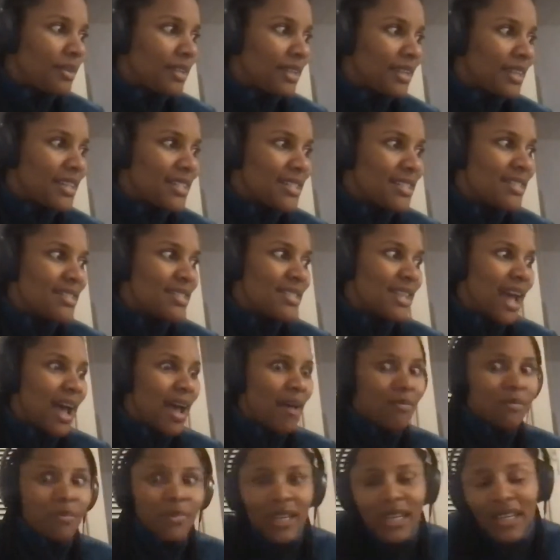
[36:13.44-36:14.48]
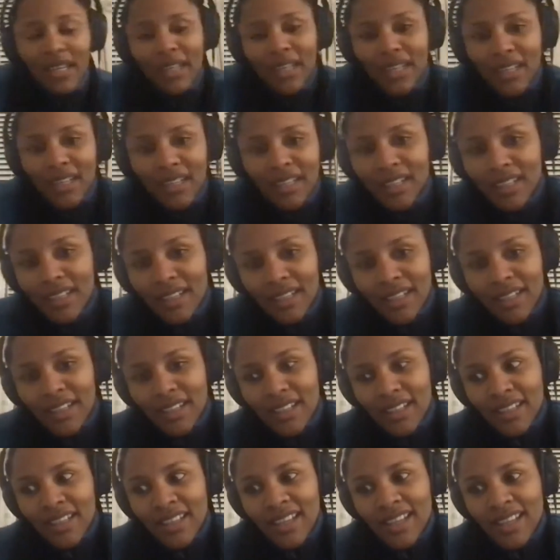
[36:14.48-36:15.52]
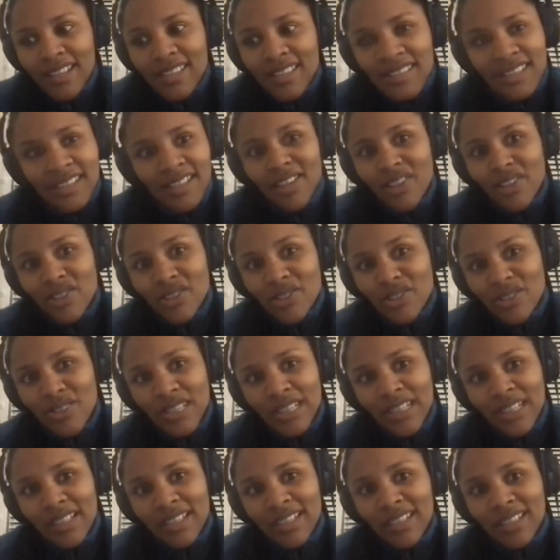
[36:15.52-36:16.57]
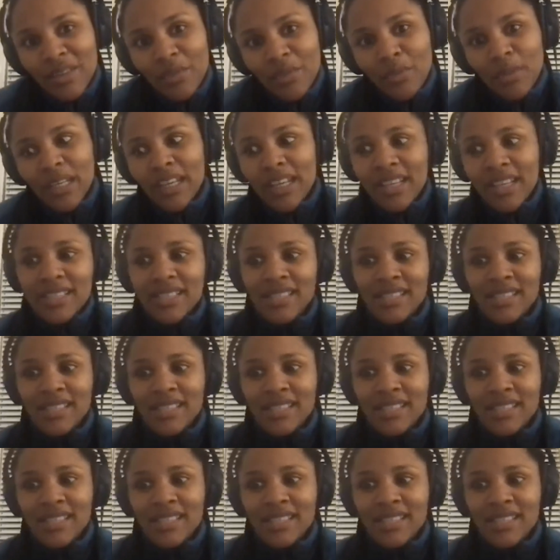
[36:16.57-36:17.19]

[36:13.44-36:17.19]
it's not me, it's a country, because